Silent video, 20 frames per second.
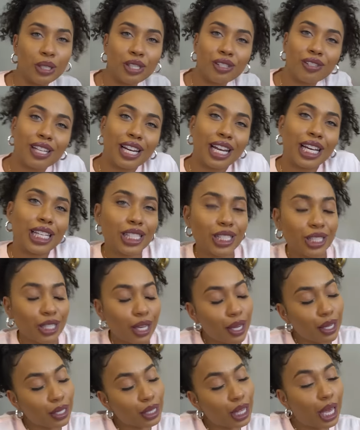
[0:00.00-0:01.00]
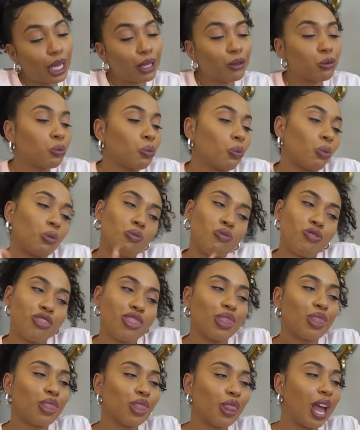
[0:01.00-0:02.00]
What should I say? Like,
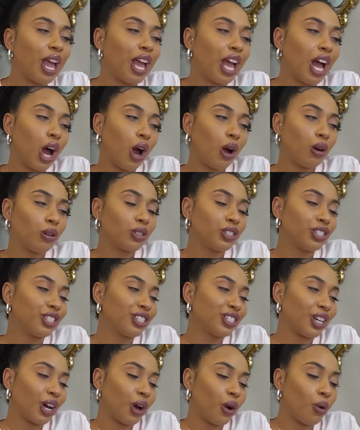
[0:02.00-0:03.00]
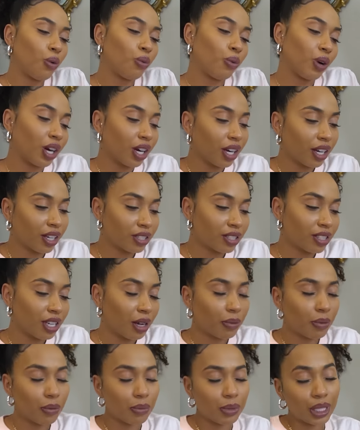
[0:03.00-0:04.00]
oh, she said, oh, words. So
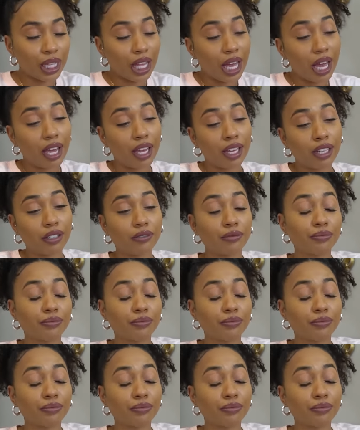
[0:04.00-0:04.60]
I'm gonna be like,